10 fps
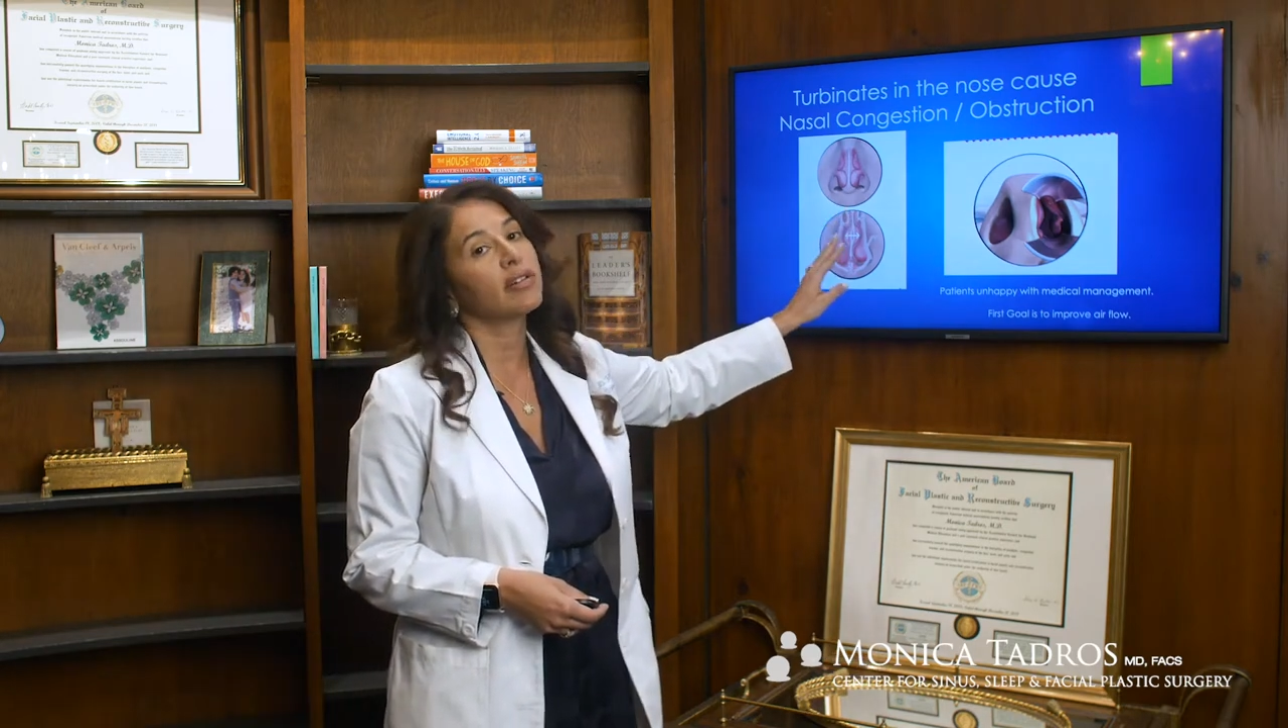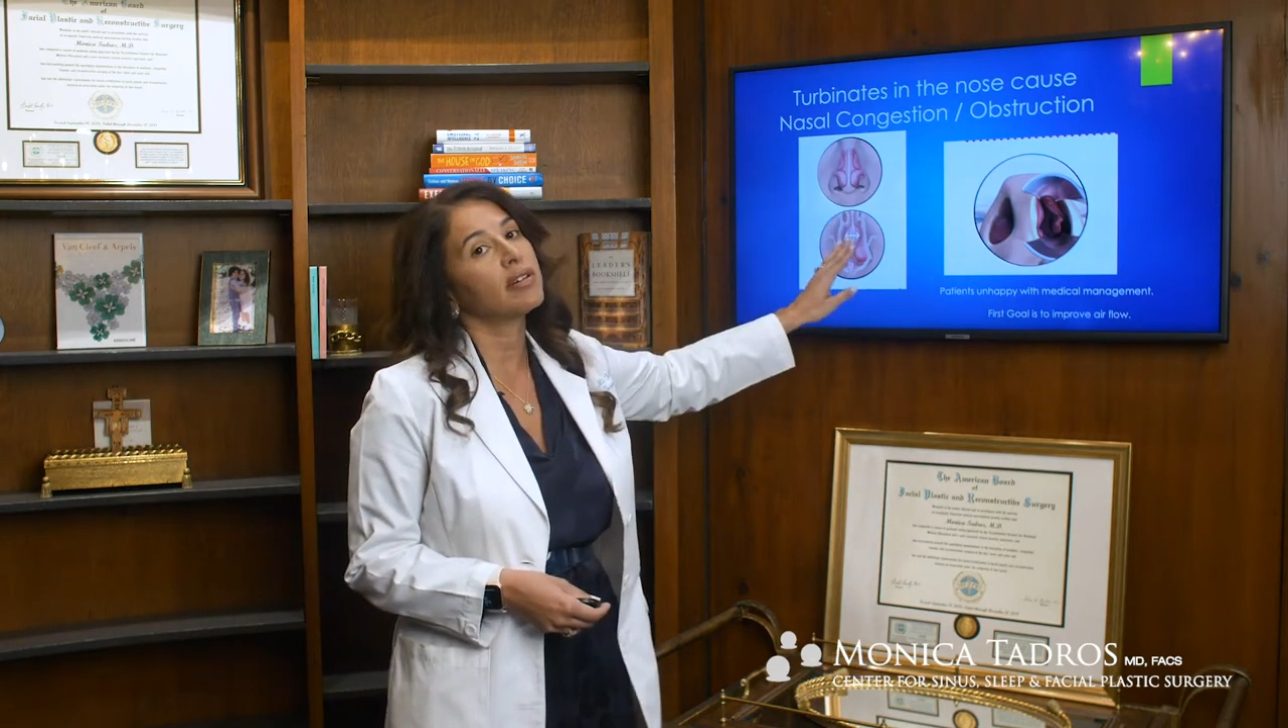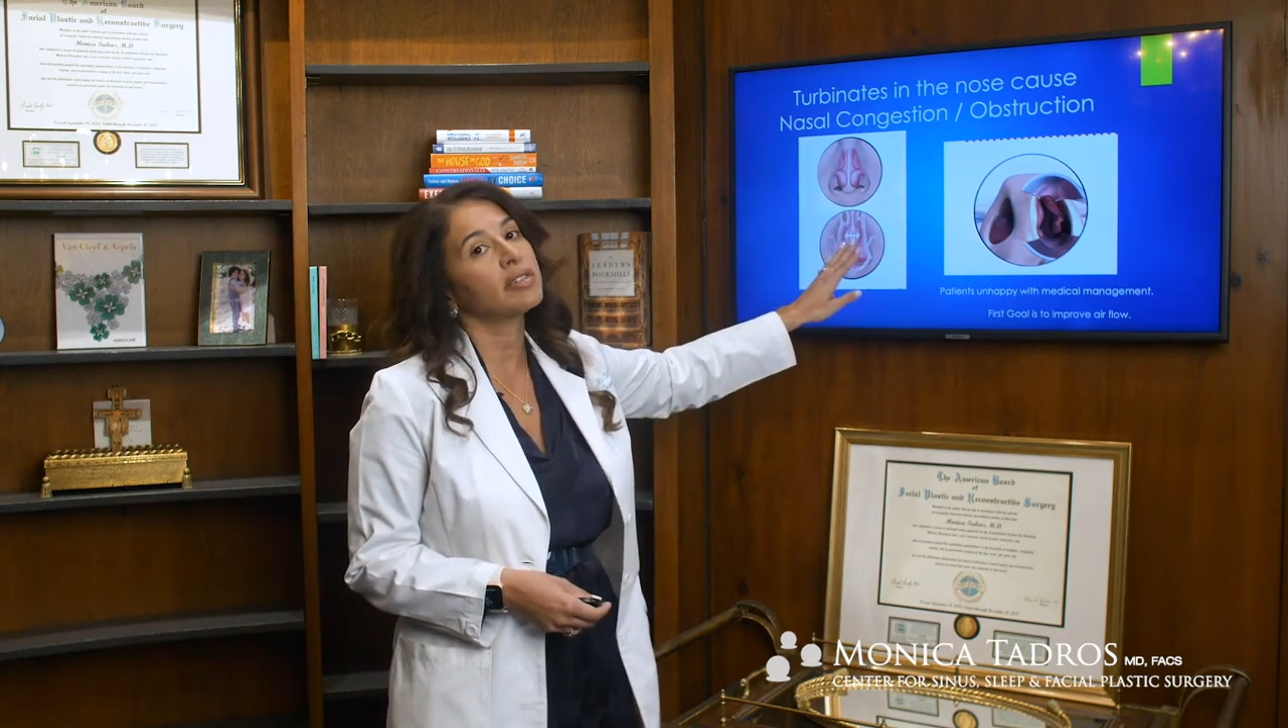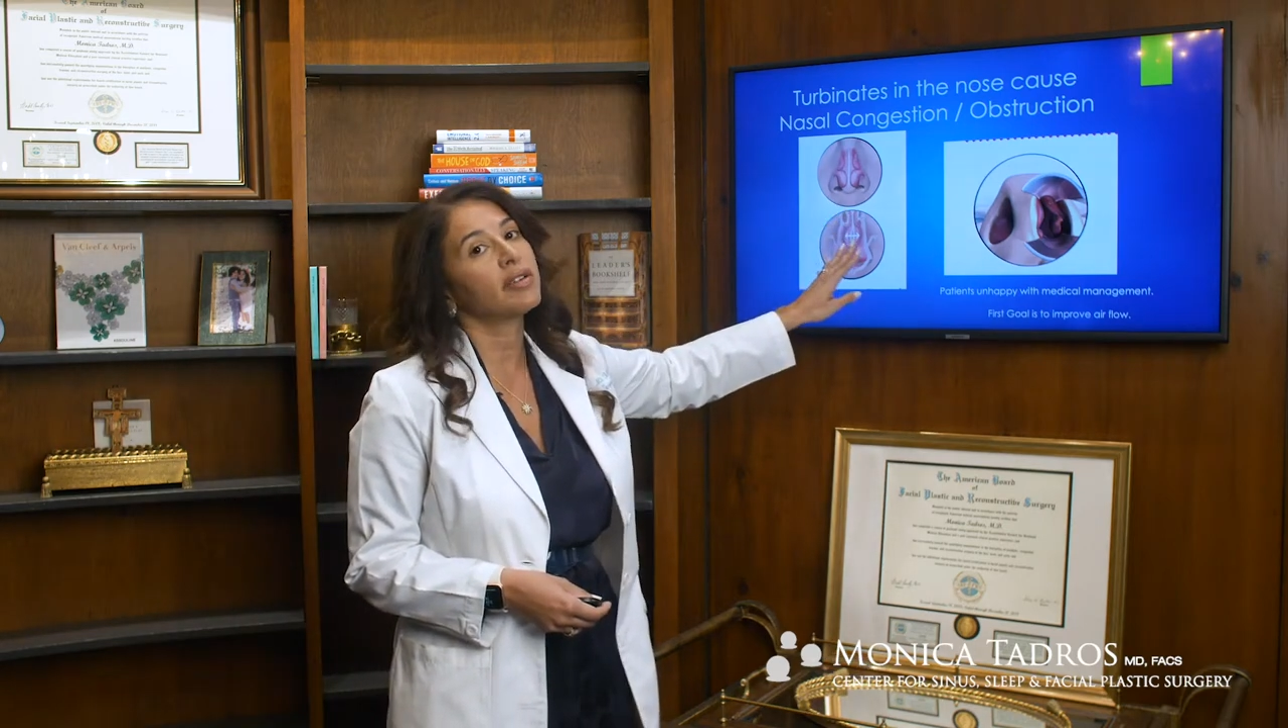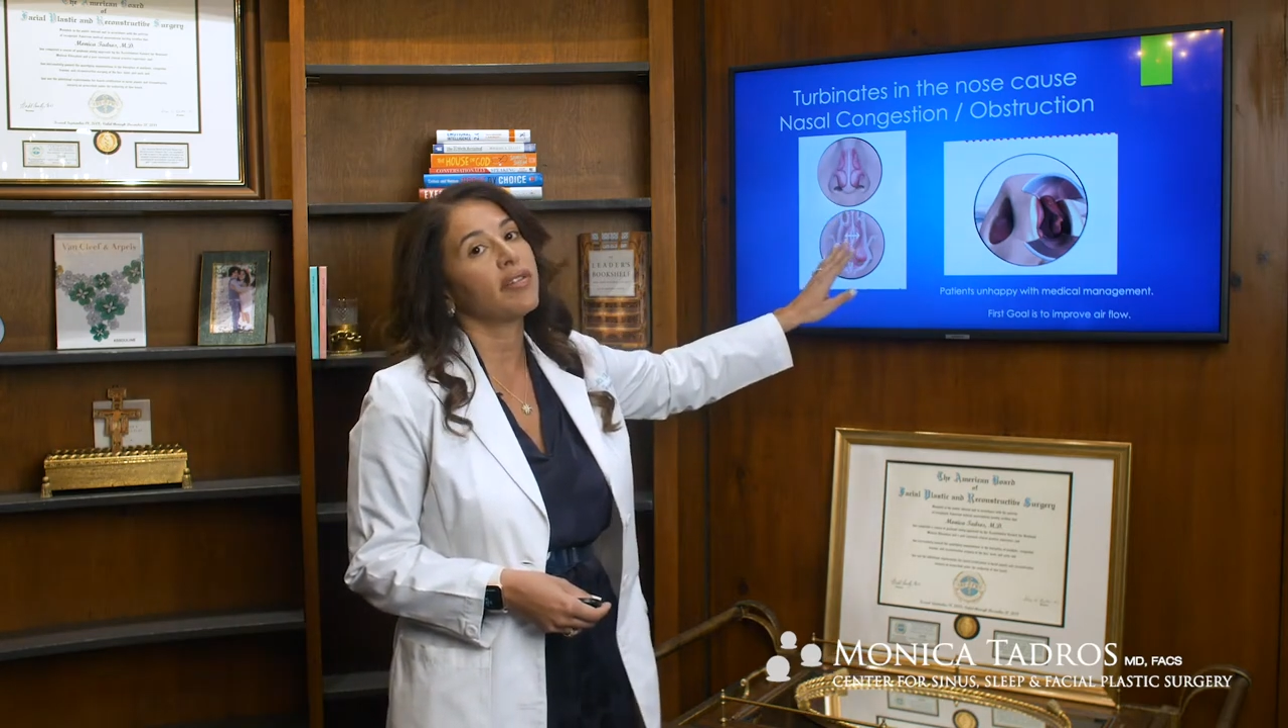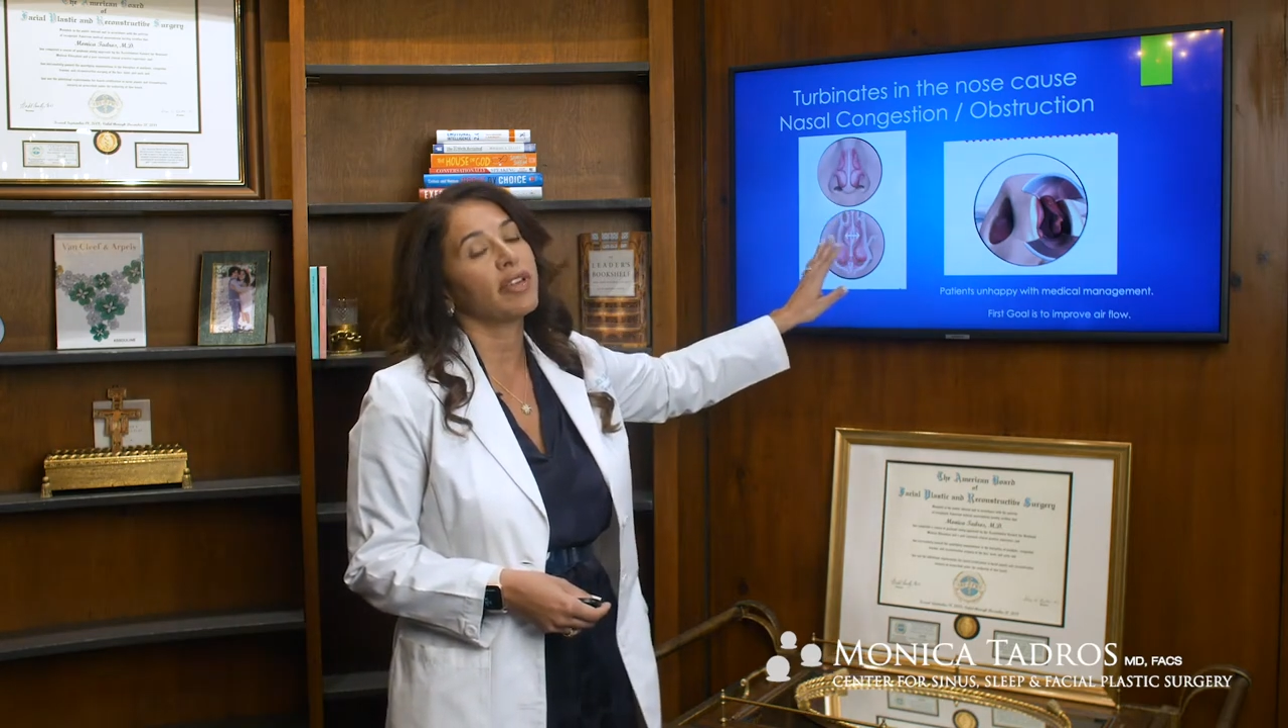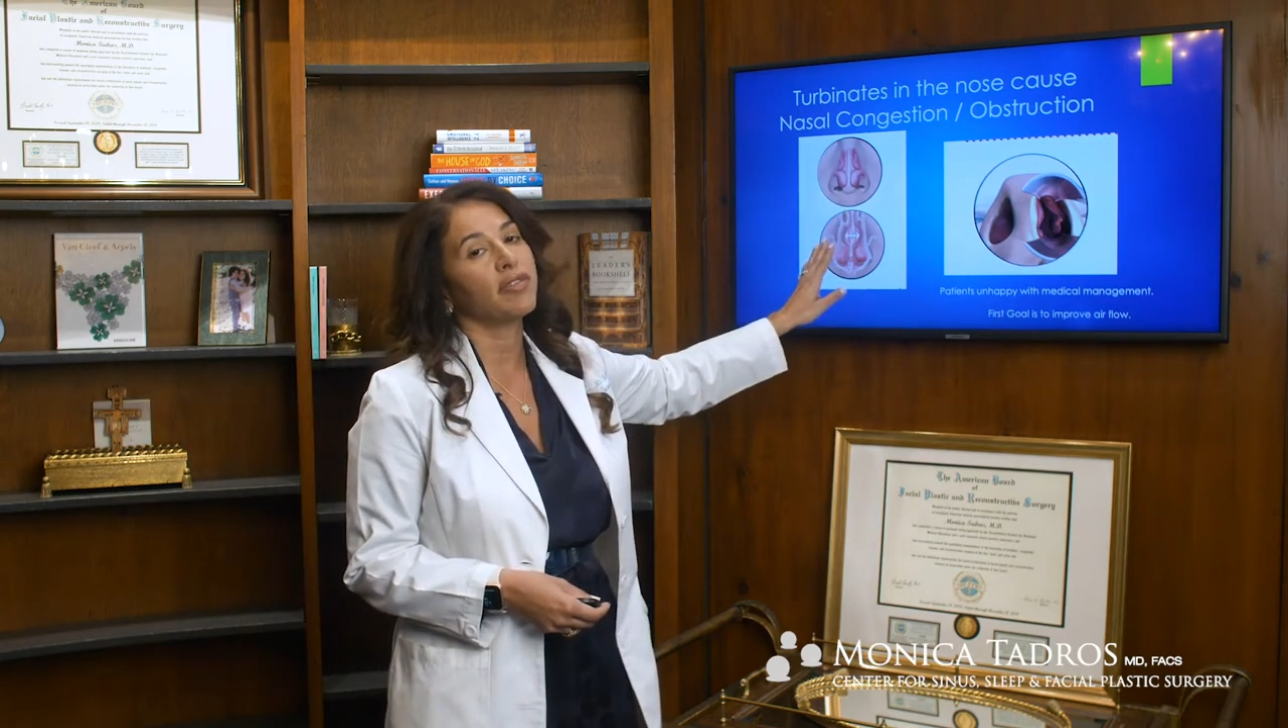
can also have